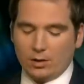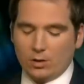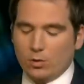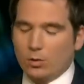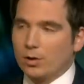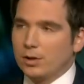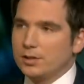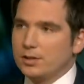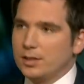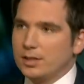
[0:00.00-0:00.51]

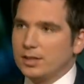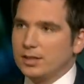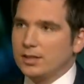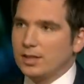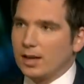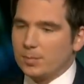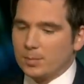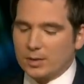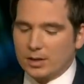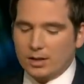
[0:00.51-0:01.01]
according to the
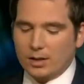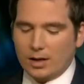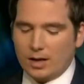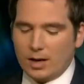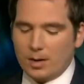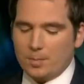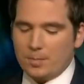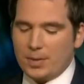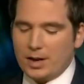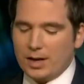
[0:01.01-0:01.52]
indictment,
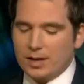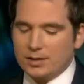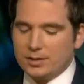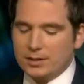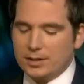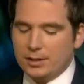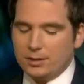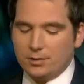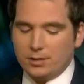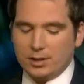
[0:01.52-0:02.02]
bank
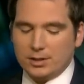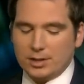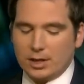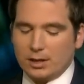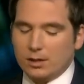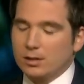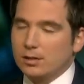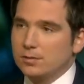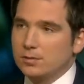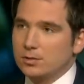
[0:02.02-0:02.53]
senior
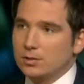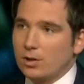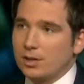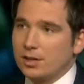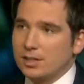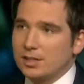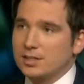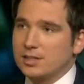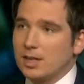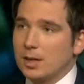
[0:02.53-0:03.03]
executives sought
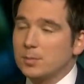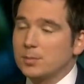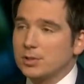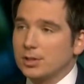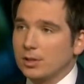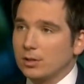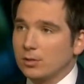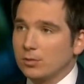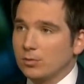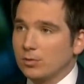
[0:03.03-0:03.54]
an
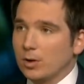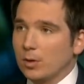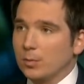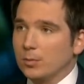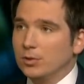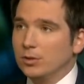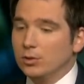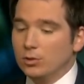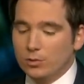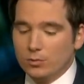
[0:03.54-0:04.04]
exemption
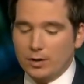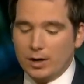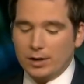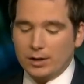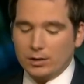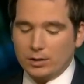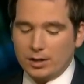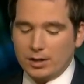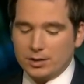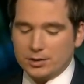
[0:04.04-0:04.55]
from new
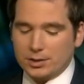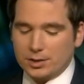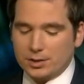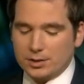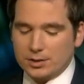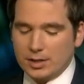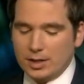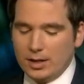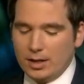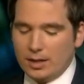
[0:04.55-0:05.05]

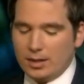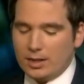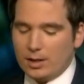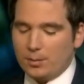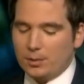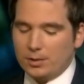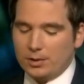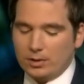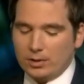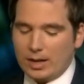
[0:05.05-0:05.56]
regulations
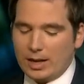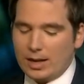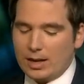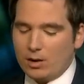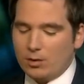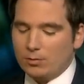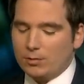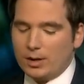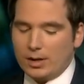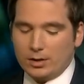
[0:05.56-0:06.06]
that would
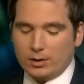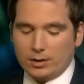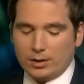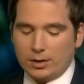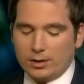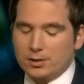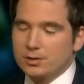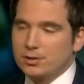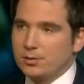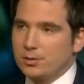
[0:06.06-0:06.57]
allow
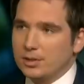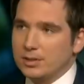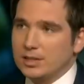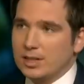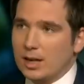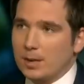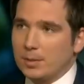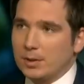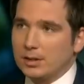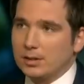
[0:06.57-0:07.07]
regulators to
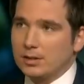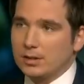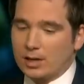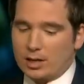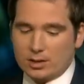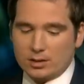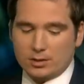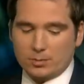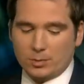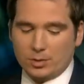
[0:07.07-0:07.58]
examine
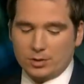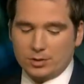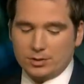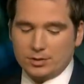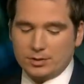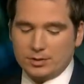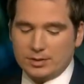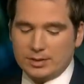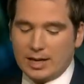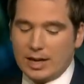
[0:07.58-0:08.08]

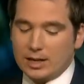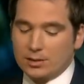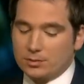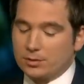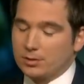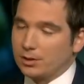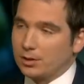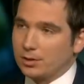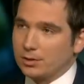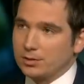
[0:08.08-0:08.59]
customers' tax
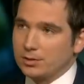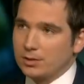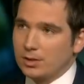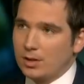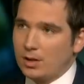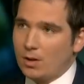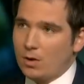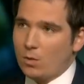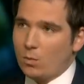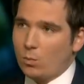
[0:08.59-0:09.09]
returns.
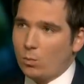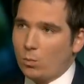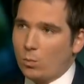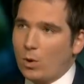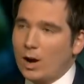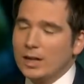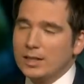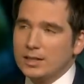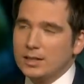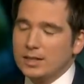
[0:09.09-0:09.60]

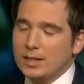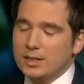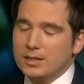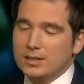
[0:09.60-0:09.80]
Why did they